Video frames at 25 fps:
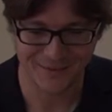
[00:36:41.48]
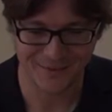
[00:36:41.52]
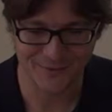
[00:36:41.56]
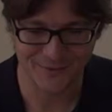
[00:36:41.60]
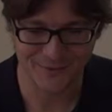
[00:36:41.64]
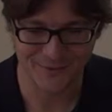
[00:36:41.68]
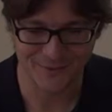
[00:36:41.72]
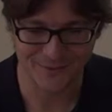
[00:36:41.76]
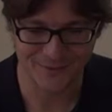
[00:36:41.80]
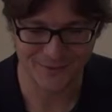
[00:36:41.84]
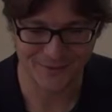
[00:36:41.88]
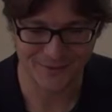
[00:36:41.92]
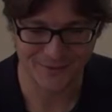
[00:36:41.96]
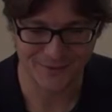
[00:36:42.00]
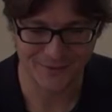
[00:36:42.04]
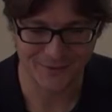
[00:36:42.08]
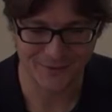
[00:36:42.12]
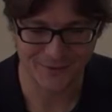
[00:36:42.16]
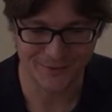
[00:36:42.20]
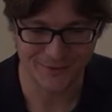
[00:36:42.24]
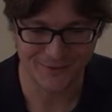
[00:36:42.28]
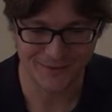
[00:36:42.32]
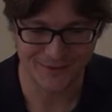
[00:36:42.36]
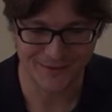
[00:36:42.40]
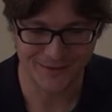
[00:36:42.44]
You
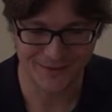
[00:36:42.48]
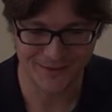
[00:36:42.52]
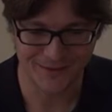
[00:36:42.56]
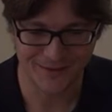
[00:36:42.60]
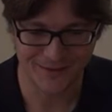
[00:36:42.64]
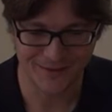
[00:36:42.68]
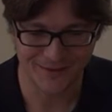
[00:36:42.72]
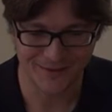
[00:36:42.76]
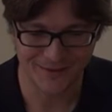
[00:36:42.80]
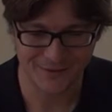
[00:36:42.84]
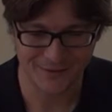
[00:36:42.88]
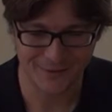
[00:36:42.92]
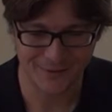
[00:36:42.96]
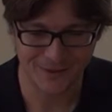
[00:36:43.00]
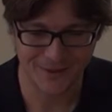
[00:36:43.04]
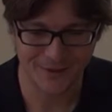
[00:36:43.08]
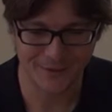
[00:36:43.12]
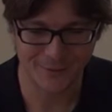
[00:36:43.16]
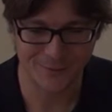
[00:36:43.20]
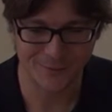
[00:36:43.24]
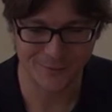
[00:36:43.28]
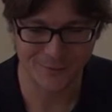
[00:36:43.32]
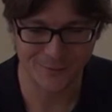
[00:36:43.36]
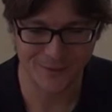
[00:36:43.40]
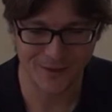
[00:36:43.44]

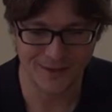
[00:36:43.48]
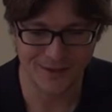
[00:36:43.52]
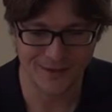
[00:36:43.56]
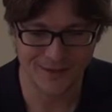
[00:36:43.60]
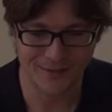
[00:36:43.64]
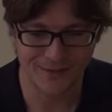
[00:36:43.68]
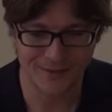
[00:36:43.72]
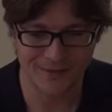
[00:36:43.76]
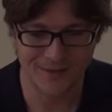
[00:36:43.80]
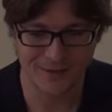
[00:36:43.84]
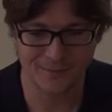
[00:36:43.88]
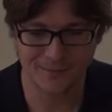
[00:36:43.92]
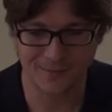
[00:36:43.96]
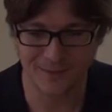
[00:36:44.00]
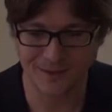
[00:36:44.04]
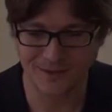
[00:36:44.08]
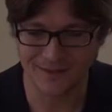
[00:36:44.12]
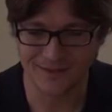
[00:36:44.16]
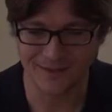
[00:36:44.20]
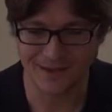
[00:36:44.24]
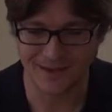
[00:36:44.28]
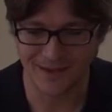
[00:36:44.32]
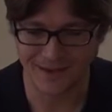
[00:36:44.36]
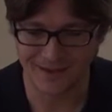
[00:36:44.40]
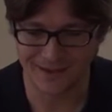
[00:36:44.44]
cannot do anything,
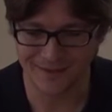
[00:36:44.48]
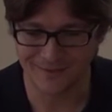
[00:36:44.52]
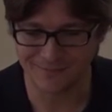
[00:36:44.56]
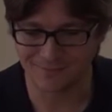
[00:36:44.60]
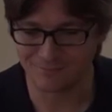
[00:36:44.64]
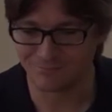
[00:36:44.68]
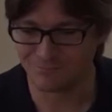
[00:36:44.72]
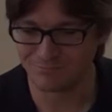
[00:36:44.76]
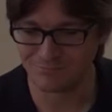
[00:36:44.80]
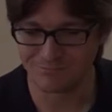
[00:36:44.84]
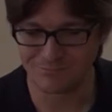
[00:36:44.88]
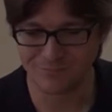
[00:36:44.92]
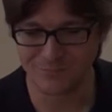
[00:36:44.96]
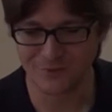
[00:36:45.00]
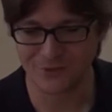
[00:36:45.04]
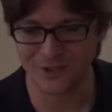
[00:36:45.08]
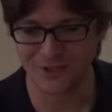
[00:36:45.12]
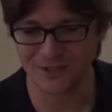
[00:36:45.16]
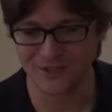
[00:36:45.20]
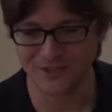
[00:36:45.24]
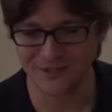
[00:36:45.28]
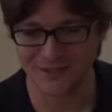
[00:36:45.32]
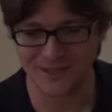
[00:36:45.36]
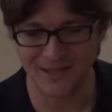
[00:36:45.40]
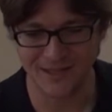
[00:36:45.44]
but I
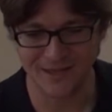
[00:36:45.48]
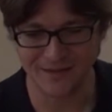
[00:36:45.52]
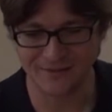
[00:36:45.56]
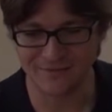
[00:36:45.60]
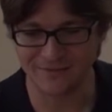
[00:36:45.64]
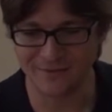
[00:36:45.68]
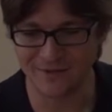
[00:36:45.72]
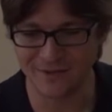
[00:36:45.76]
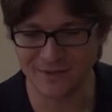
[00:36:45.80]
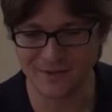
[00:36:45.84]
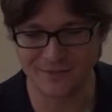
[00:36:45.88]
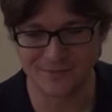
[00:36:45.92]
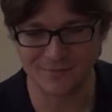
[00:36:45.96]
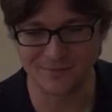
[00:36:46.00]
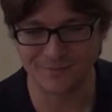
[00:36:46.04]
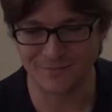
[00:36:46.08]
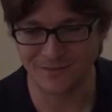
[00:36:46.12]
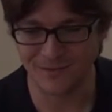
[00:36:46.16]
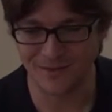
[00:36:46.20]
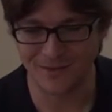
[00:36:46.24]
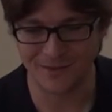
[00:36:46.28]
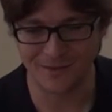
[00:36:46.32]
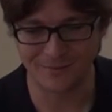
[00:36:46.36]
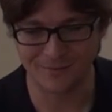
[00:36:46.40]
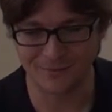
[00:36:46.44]
just gave this,
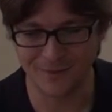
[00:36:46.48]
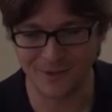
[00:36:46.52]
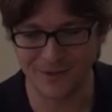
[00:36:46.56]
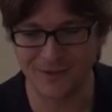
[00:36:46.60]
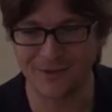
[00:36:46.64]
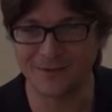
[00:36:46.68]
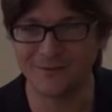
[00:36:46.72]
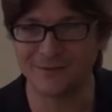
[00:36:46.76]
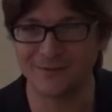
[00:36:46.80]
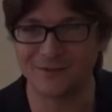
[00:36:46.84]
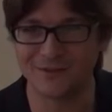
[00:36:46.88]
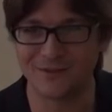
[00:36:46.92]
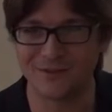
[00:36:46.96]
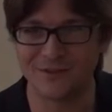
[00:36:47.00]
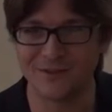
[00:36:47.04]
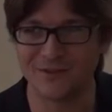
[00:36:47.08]
like my